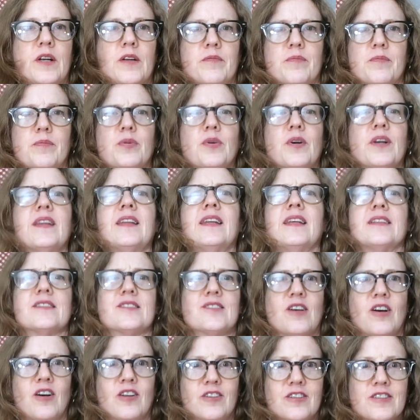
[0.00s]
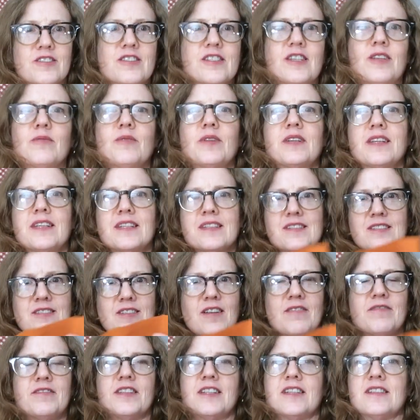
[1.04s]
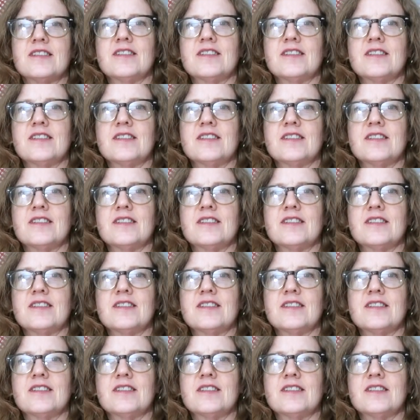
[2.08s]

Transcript: have put these colors in with this stuff in the